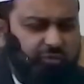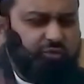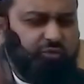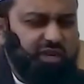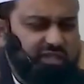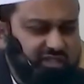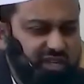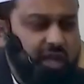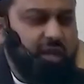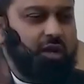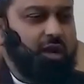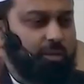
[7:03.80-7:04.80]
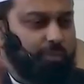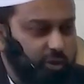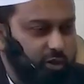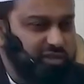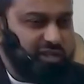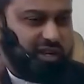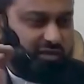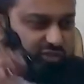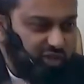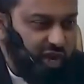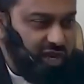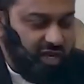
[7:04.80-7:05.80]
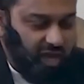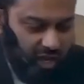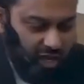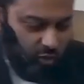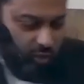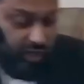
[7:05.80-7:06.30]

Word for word: every single person of Jannah